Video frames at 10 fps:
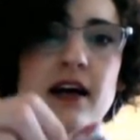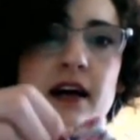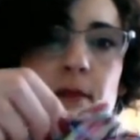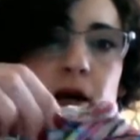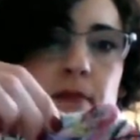
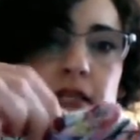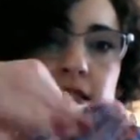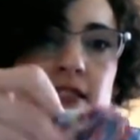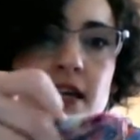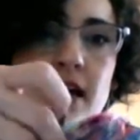a
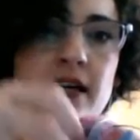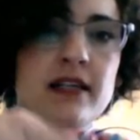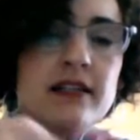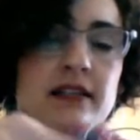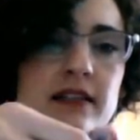mini
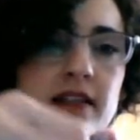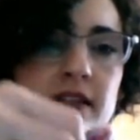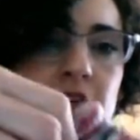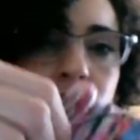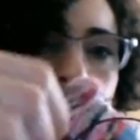sock,
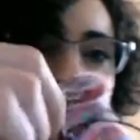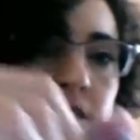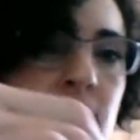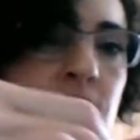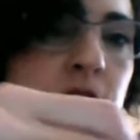and this is